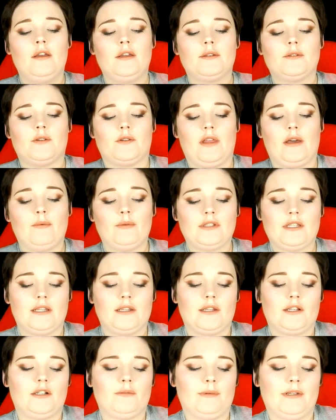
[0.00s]
So that was a
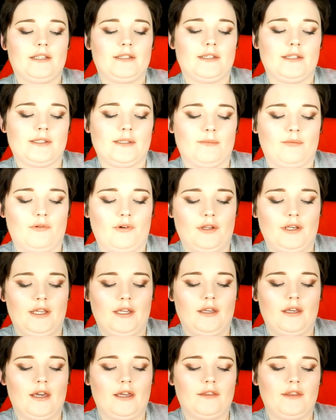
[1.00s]
little bit
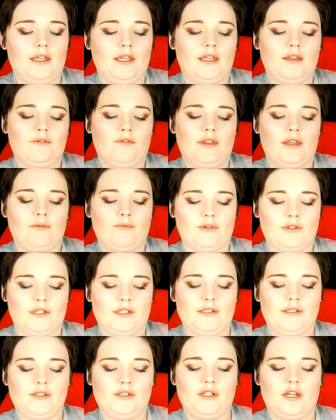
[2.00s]
disappointing. I think if they
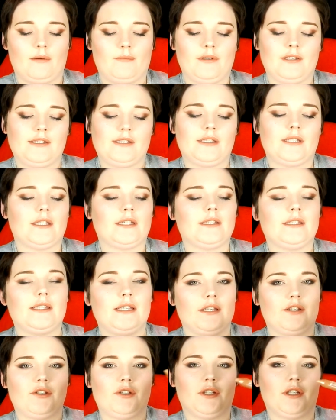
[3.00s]
released Chubby Sticks,
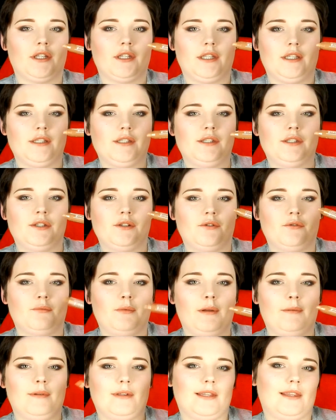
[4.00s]
they should at least do
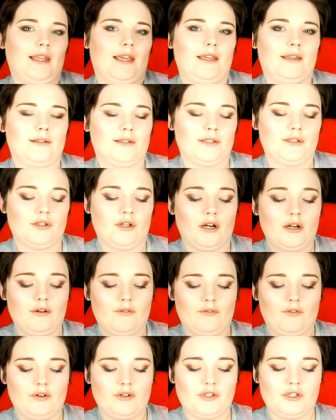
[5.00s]
maybe a light and a dark
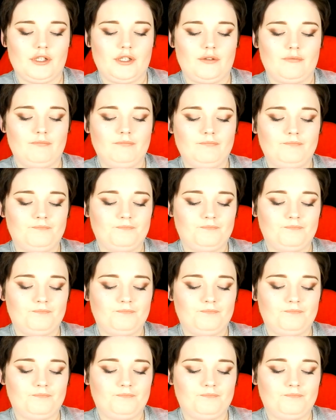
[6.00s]
version.